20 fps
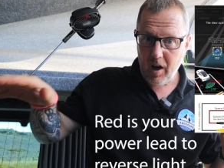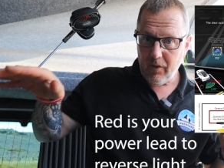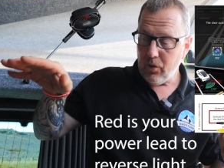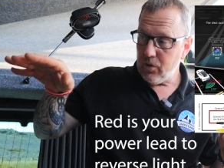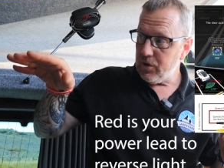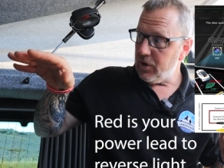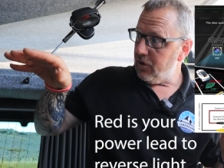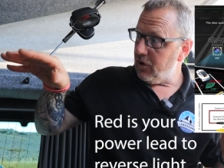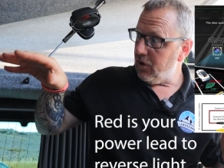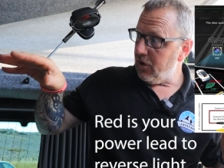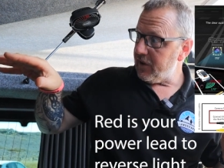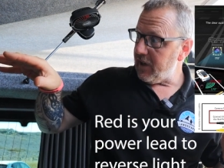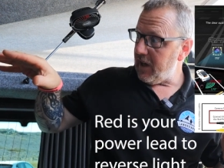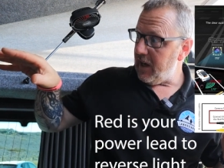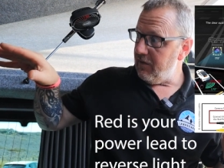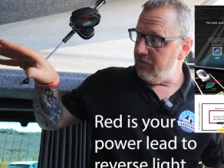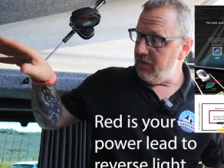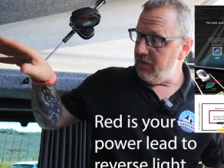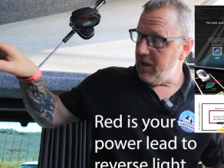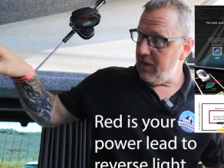I've also got
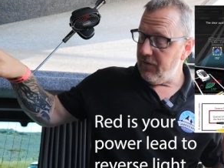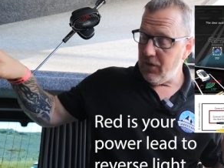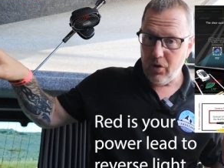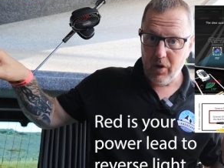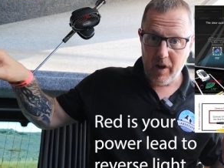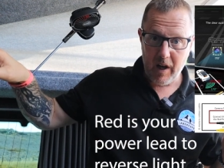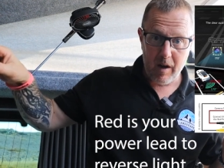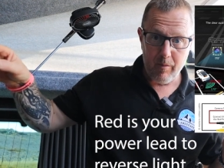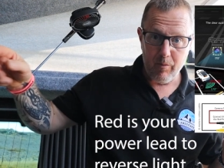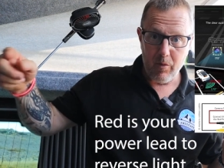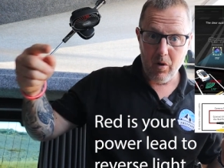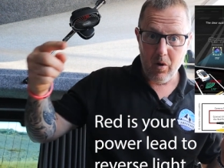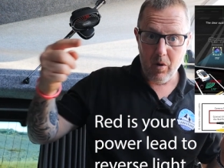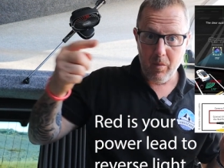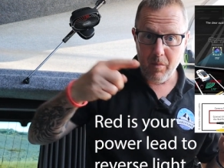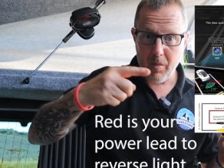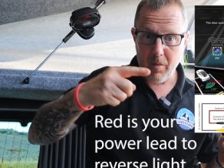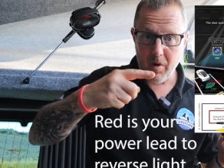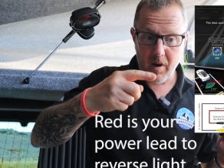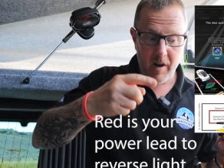a rear view camera
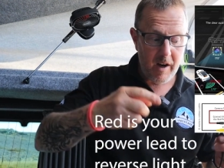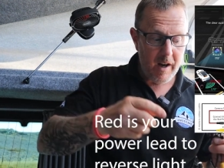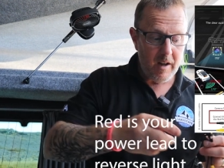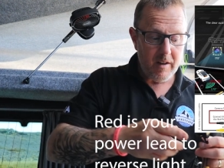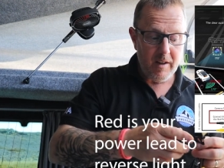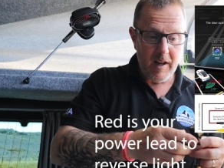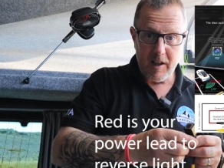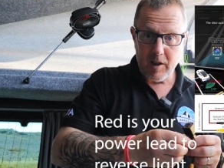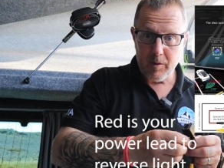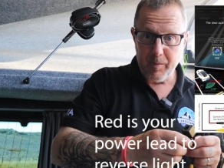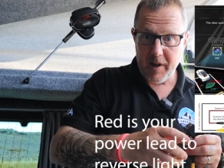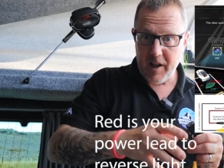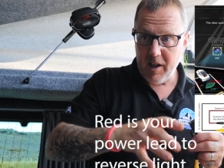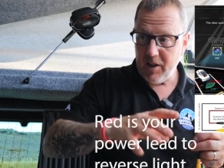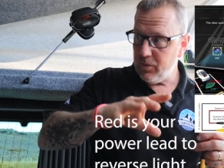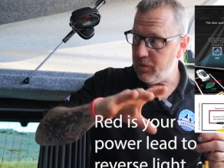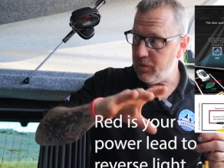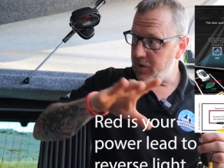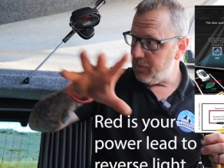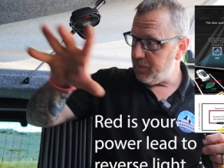on my next
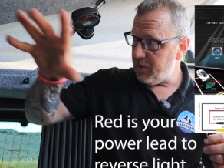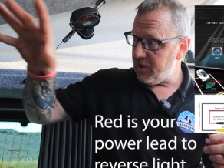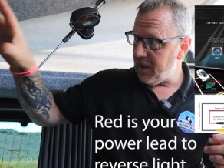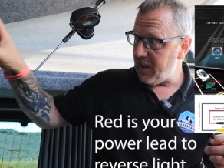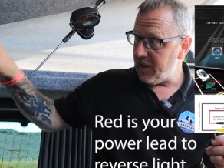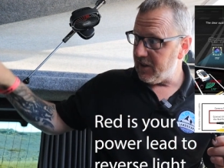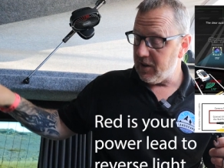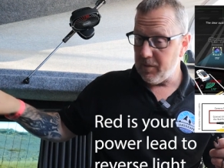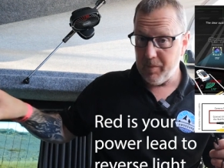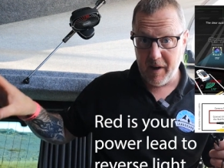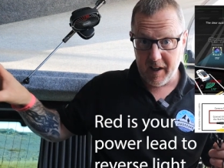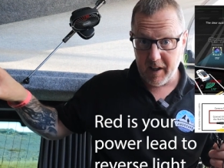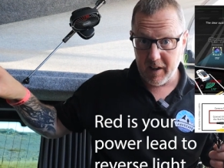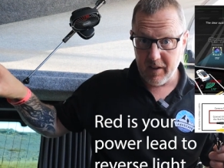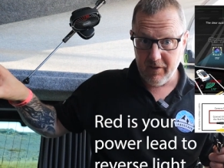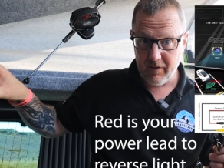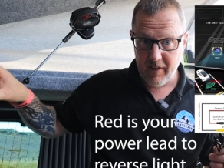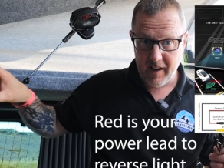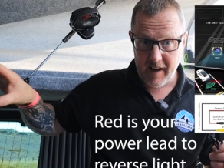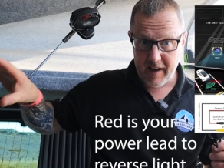base which protects the back of
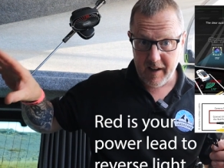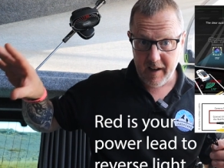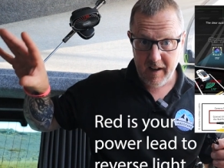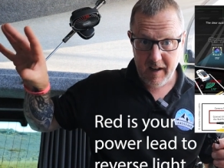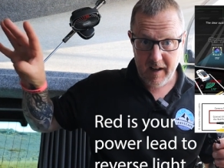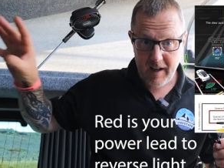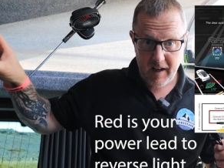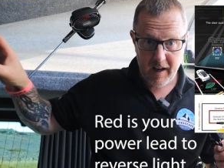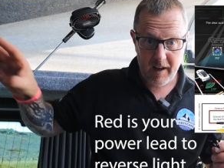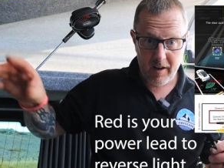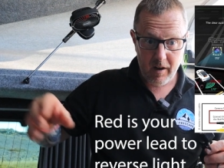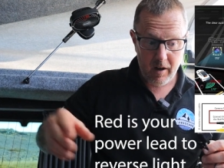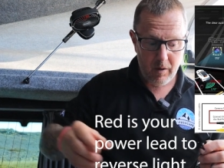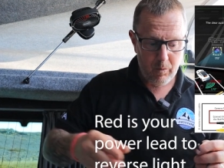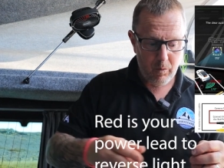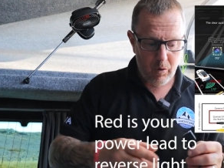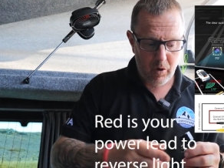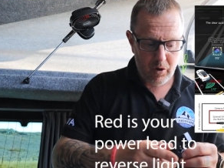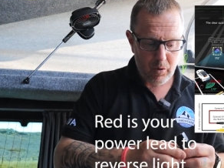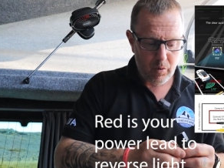the van, and I
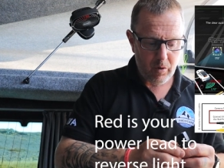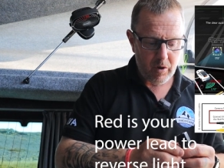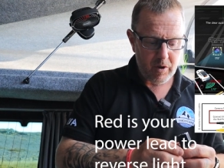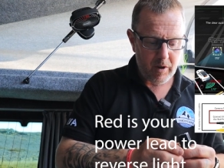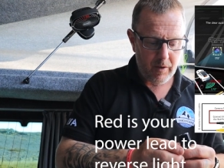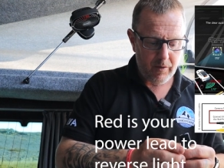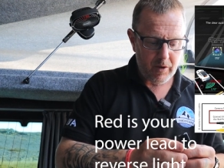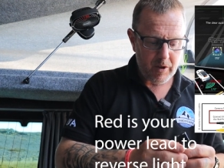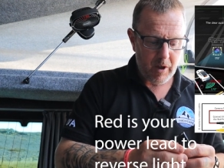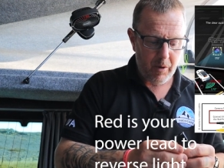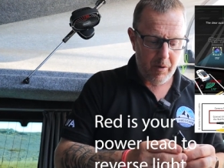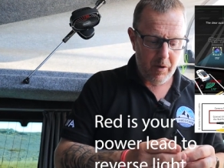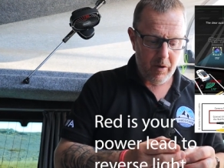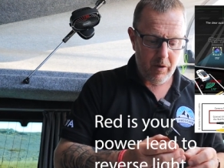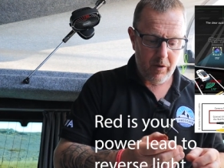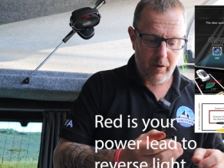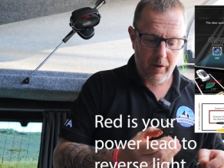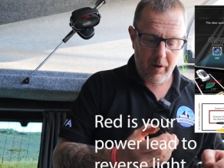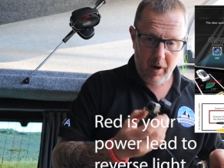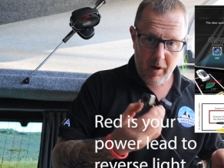can watch all the stuff that's going
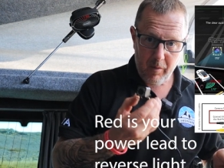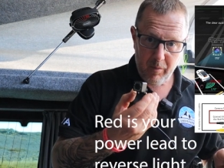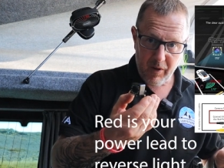on.